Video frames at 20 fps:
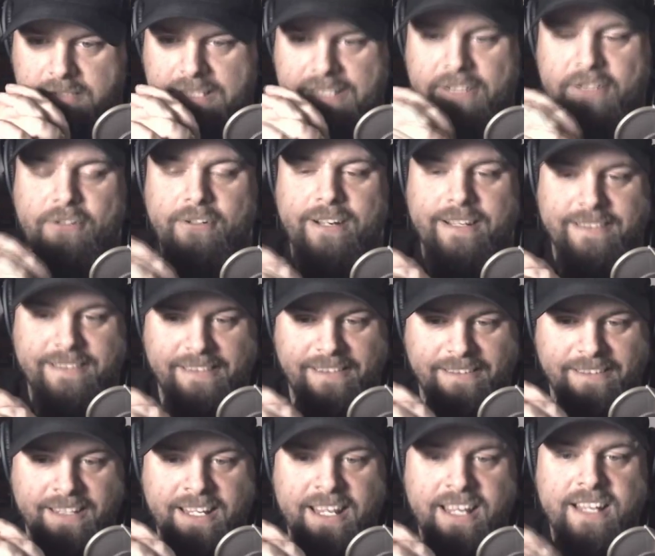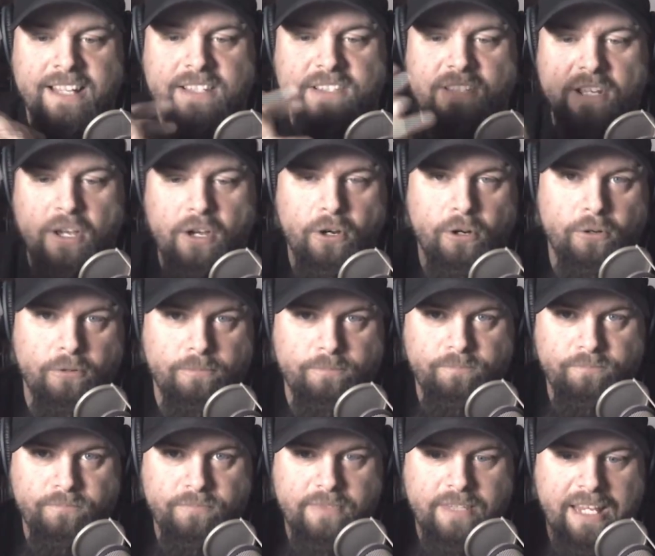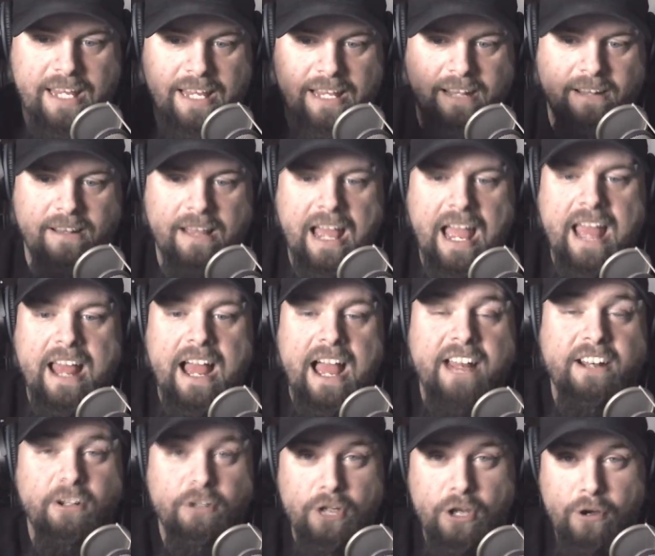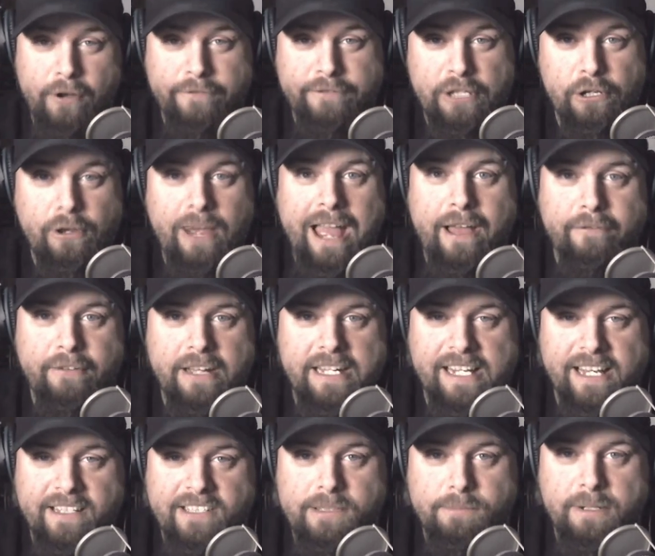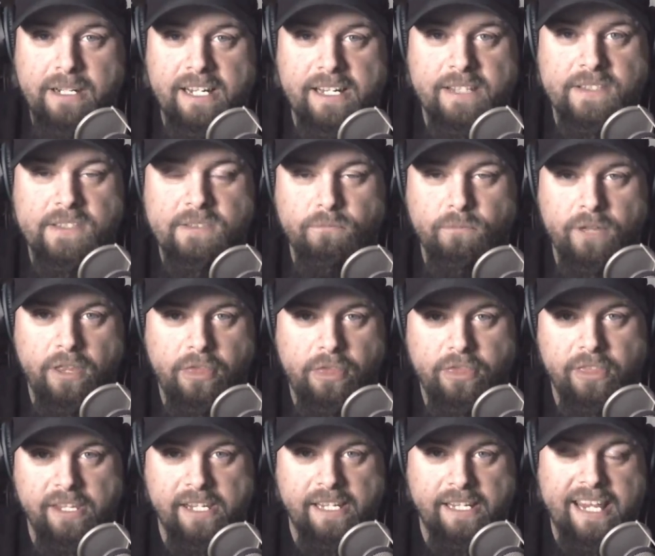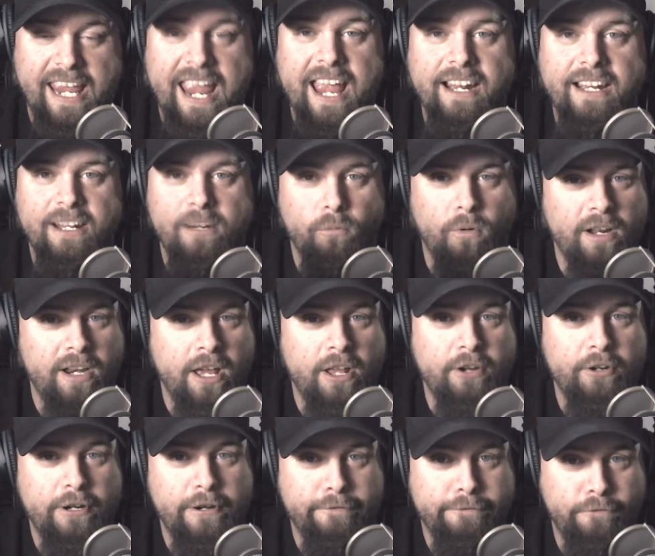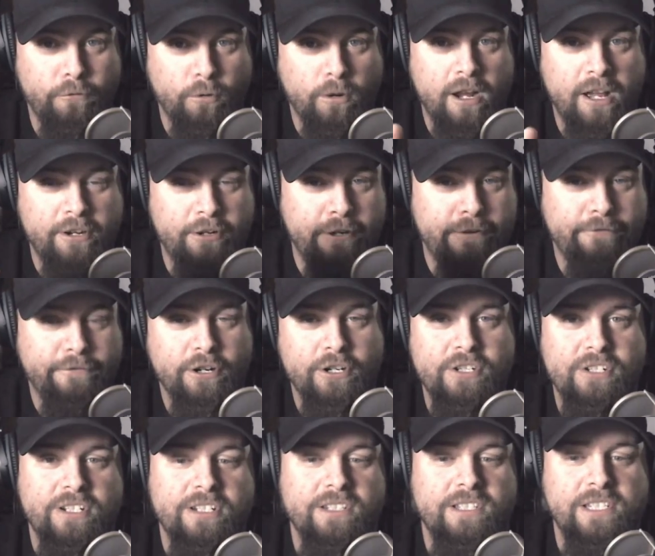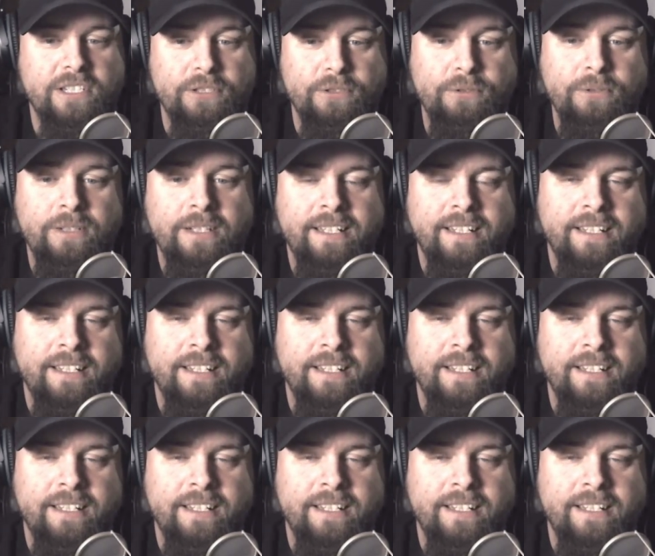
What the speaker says: Interesting. So I don't know if you have any experience with the Canon 100 to 400 version 2.